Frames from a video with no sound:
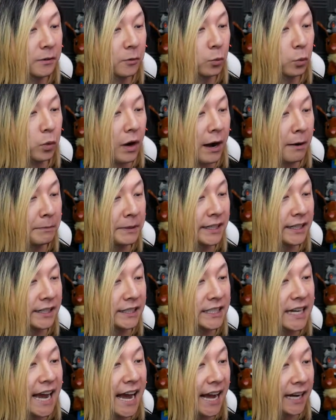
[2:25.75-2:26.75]
while being
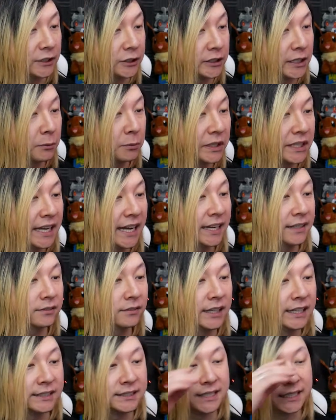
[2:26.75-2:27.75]
attached, and we can't,
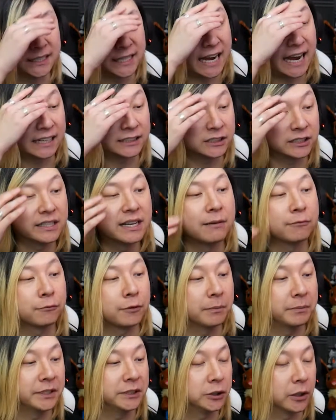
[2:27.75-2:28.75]
like, detach them
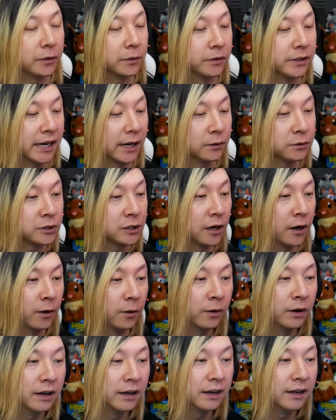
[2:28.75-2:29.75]
from each other now.
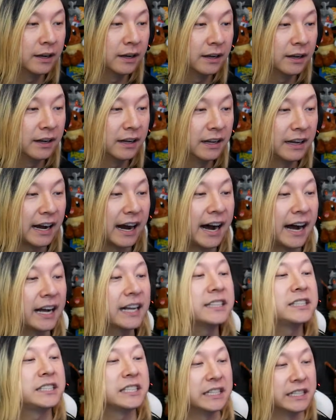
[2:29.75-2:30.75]
So,
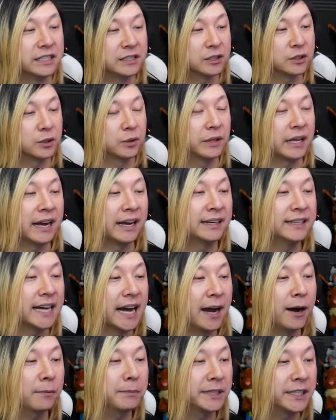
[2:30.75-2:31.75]
I see. So that
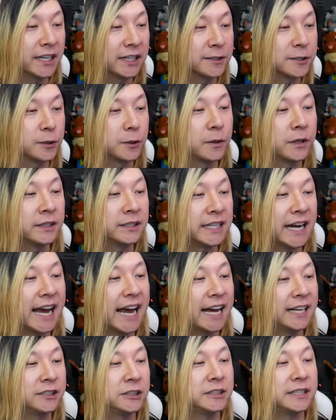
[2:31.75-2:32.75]
now, because they're
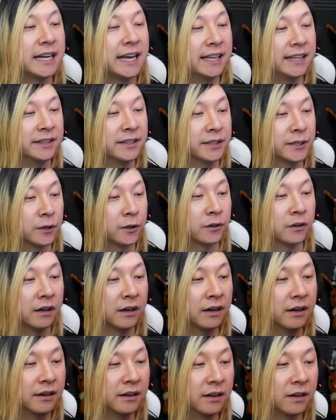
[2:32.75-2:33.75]
attached and they're
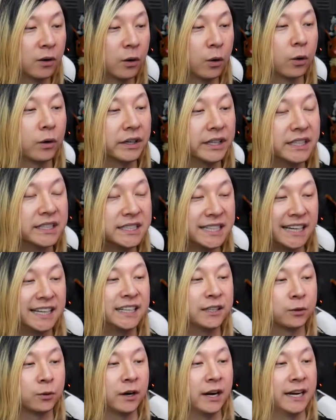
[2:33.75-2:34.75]

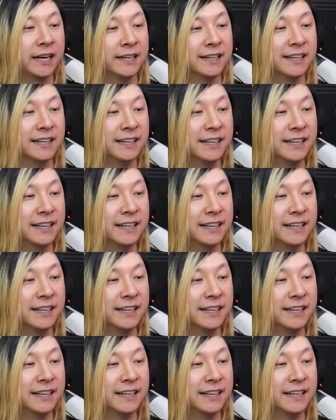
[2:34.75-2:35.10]
orientated right,